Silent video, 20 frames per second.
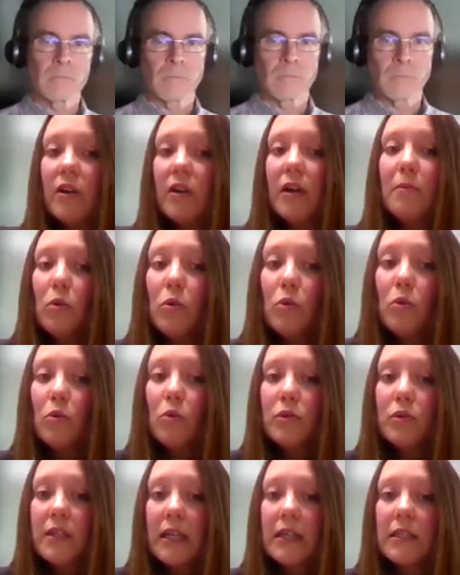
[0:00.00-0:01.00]
going to find
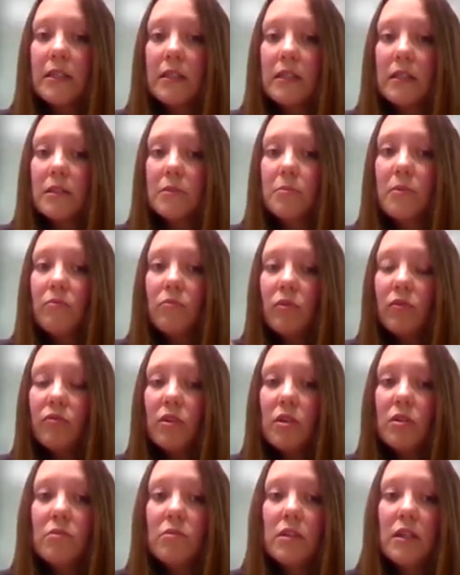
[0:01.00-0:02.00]
more data that's been
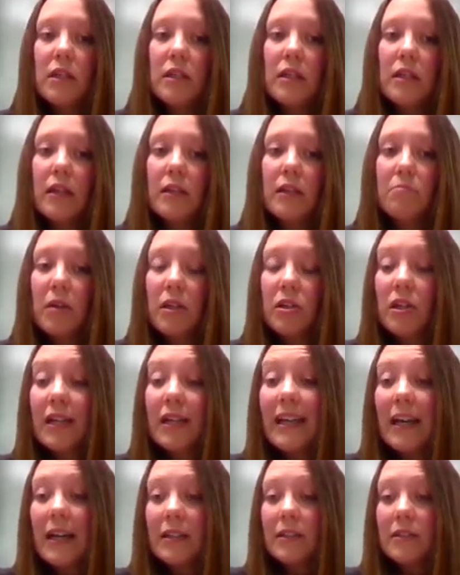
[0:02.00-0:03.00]
reviewed and
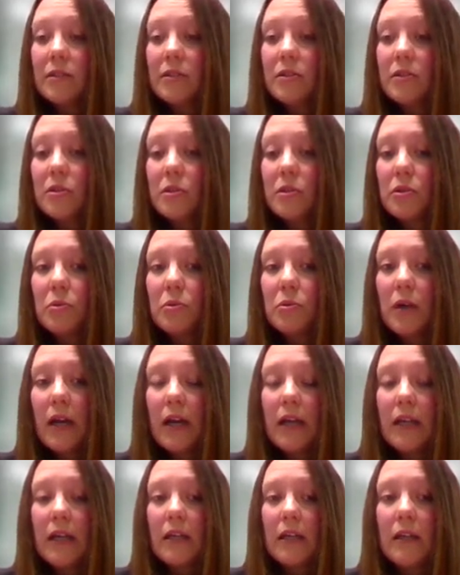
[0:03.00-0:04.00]
manually added to
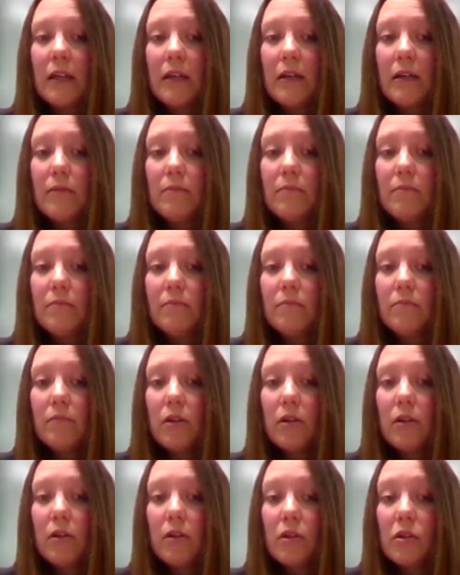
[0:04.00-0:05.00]
a
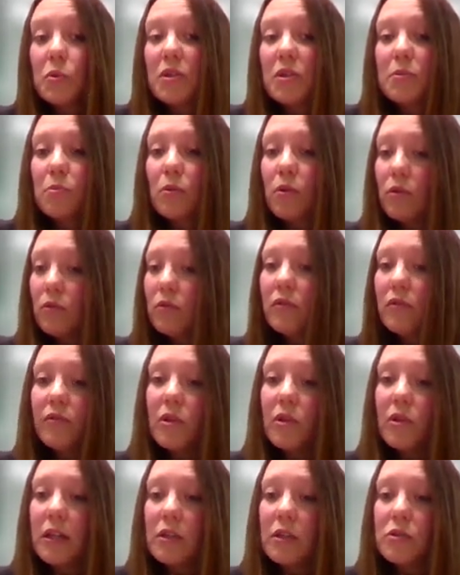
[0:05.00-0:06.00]
SwissProt or
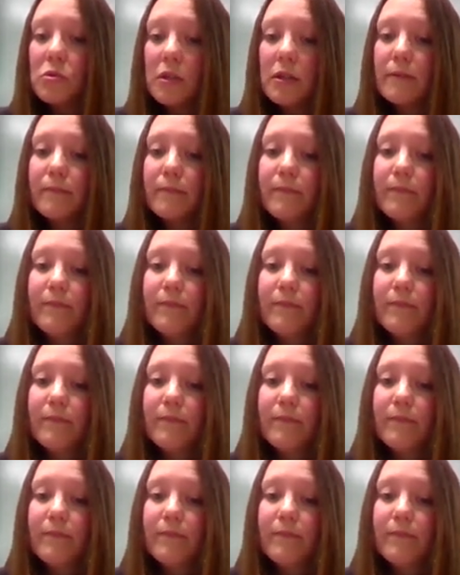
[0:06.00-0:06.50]
reviewed entry.